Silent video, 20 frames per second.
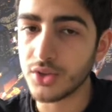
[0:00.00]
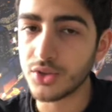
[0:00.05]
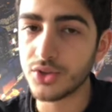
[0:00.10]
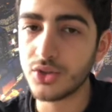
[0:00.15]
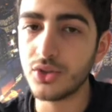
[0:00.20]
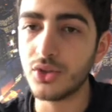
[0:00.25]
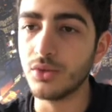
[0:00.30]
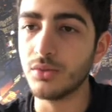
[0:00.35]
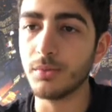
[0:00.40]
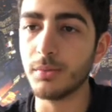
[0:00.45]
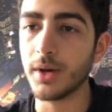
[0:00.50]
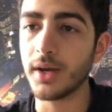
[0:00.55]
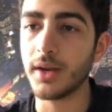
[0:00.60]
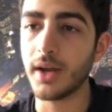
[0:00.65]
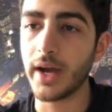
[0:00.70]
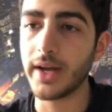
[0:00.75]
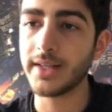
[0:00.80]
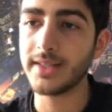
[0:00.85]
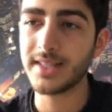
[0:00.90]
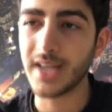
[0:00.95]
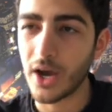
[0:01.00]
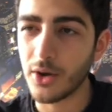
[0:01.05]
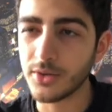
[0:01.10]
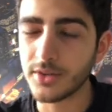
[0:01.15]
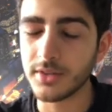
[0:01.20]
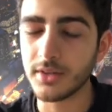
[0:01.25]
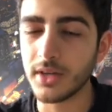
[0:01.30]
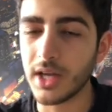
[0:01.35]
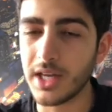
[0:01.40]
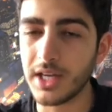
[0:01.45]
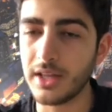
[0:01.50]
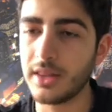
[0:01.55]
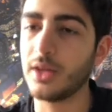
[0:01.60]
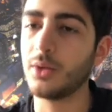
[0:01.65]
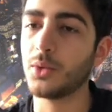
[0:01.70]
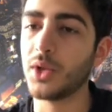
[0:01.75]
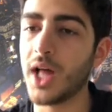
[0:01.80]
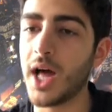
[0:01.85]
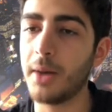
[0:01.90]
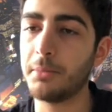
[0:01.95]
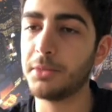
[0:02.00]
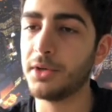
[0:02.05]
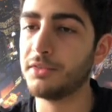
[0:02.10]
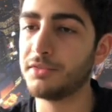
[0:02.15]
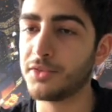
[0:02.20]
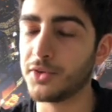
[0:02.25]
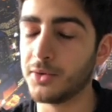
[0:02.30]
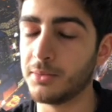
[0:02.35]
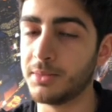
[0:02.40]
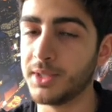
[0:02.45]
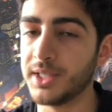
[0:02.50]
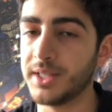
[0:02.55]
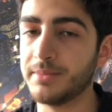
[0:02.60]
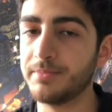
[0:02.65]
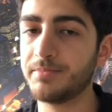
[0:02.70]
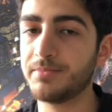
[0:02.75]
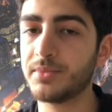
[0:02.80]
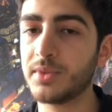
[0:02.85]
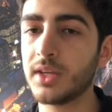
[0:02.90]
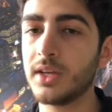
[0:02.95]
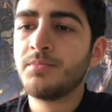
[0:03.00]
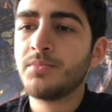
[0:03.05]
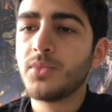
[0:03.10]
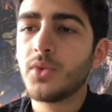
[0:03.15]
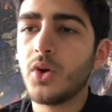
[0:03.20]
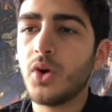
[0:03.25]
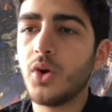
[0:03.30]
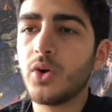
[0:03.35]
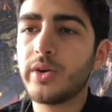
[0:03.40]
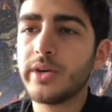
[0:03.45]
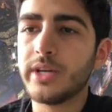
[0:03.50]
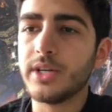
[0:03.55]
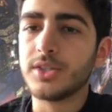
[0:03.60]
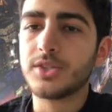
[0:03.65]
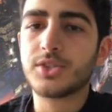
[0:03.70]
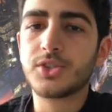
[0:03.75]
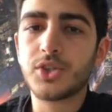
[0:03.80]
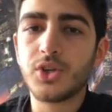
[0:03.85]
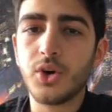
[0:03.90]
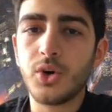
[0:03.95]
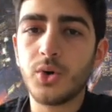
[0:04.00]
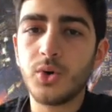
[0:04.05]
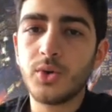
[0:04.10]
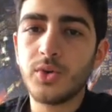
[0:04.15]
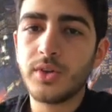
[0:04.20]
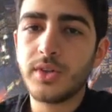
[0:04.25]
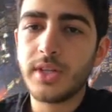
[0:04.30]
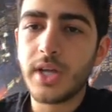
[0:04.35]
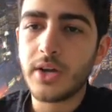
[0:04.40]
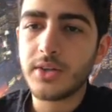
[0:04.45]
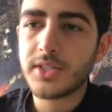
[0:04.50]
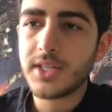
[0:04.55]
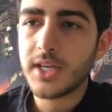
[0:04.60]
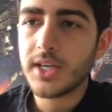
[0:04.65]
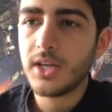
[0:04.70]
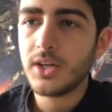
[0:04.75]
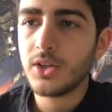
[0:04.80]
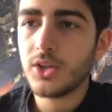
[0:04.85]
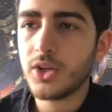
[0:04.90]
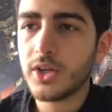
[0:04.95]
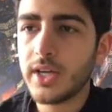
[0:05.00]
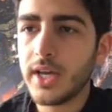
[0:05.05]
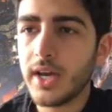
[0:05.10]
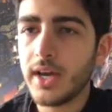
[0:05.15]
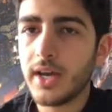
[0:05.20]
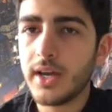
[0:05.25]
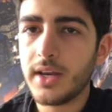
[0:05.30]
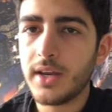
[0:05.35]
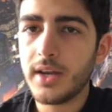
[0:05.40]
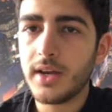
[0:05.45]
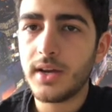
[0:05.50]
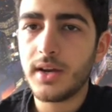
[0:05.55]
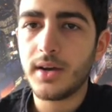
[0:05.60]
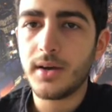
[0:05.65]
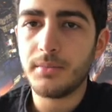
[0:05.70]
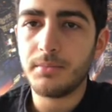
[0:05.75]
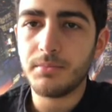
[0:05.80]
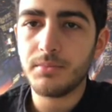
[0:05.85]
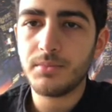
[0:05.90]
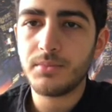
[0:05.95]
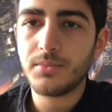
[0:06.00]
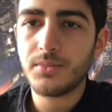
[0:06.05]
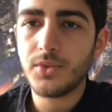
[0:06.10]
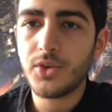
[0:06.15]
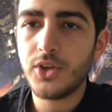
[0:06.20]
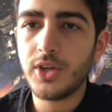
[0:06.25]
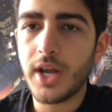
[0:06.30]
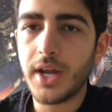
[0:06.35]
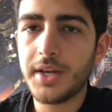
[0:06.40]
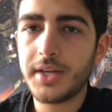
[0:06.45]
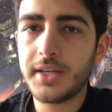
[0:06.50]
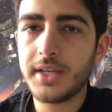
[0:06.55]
too, but I doubt anything will happen for a bit. Okay, so now taking a look at the United